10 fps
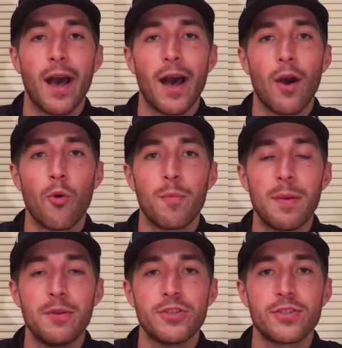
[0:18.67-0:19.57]
or
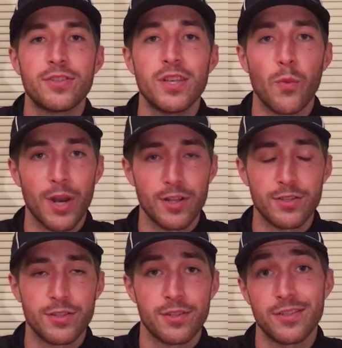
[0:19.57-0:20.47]
maybe just seeing what
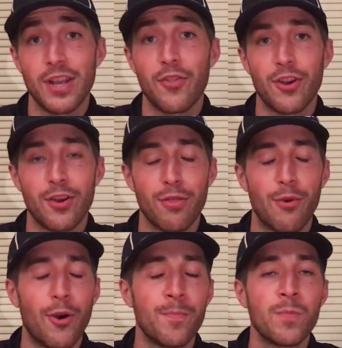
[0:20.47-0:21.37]
else is out there to
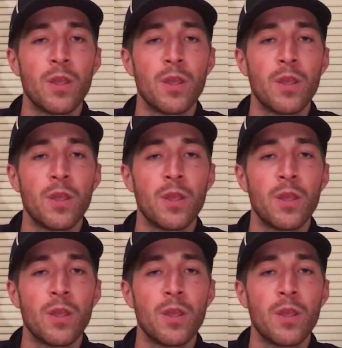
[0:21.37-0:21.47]
throw.